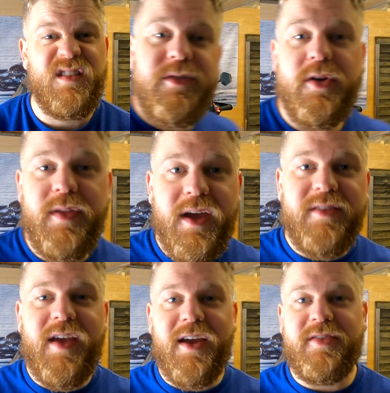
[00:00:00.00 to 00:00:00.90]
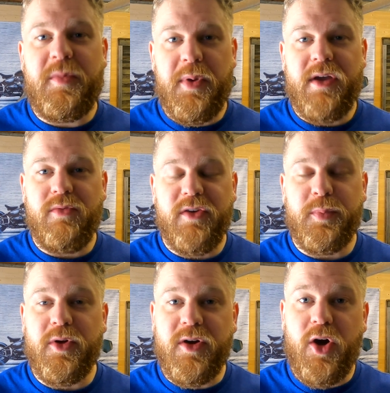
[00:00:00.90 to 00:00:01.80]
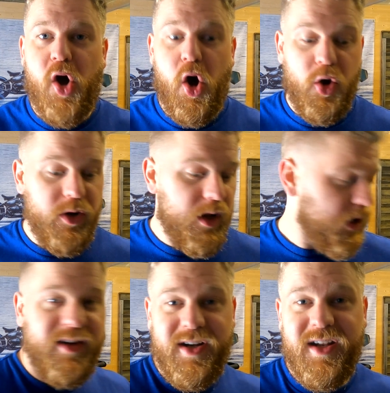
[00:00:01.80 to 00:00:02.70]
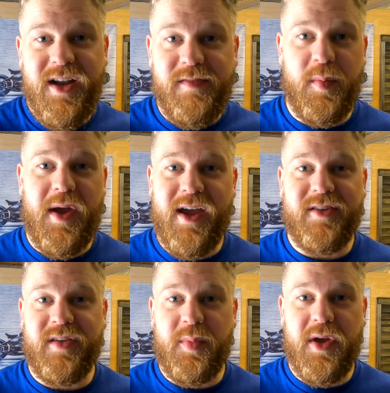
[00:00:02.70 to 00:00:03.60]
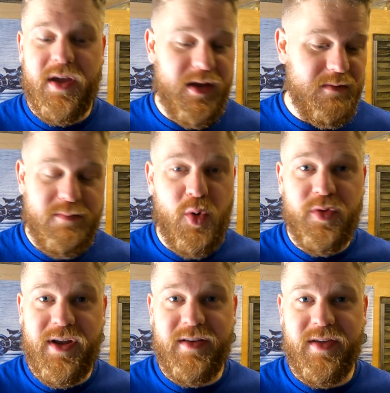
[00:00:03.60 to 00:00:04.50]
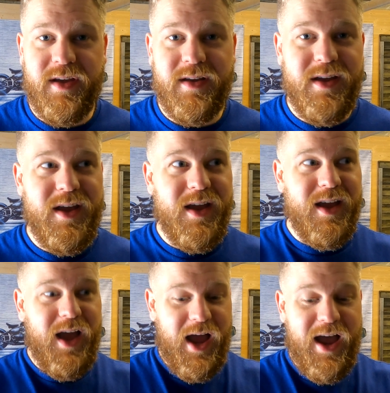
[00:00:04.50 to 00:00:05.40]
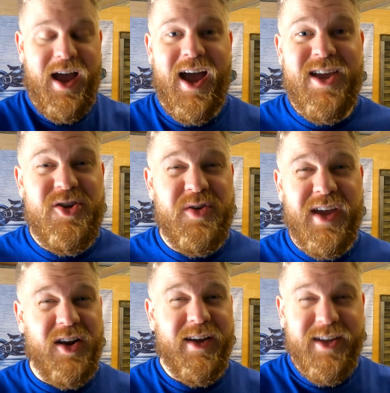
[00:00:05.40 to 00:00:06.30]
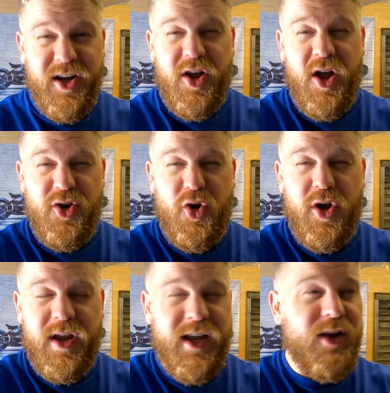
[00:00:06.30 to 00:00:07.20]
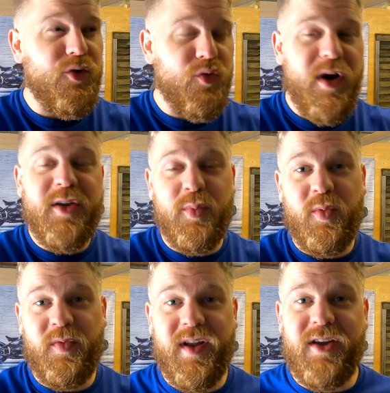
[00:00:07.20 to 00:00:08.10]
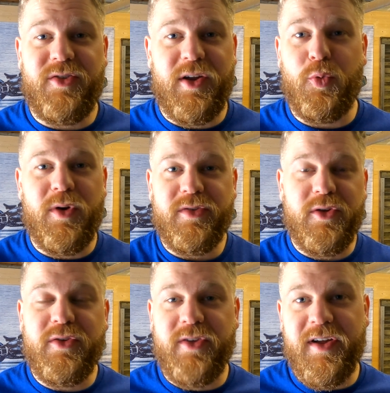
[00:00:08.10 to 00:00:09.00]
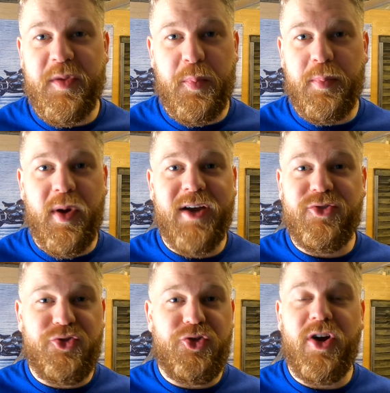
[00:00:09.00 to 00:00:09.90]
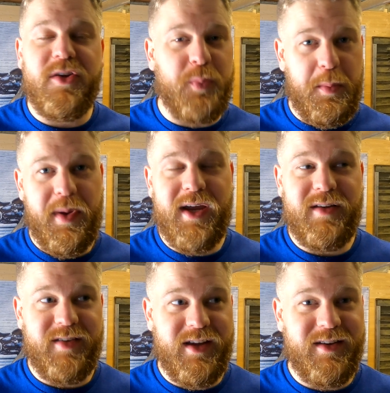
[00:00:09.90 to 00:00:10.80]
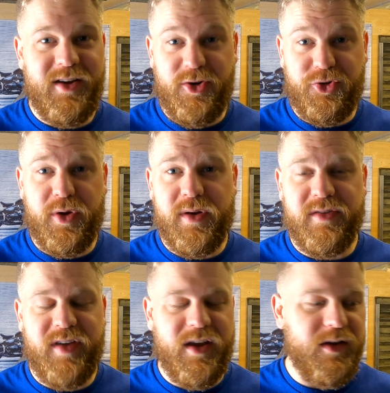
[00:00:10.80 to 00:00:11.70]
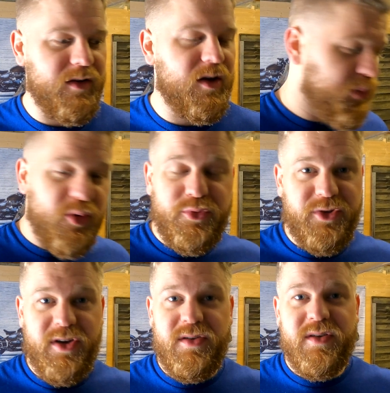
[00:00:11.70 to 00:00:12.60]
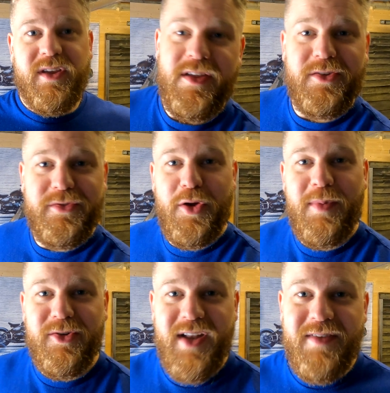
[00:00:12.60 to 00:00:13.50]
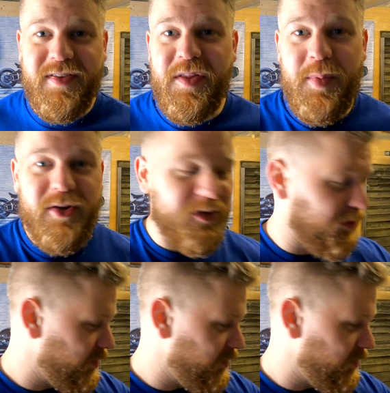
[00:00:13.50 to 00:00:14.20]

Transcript: So that is XCP rust blocker on. The thing I love about XCP, more than anything, you get like an incredible finish. It almost looks like the bike's just been painted. I'll show you in a second. But also, there's so much left in the bottle.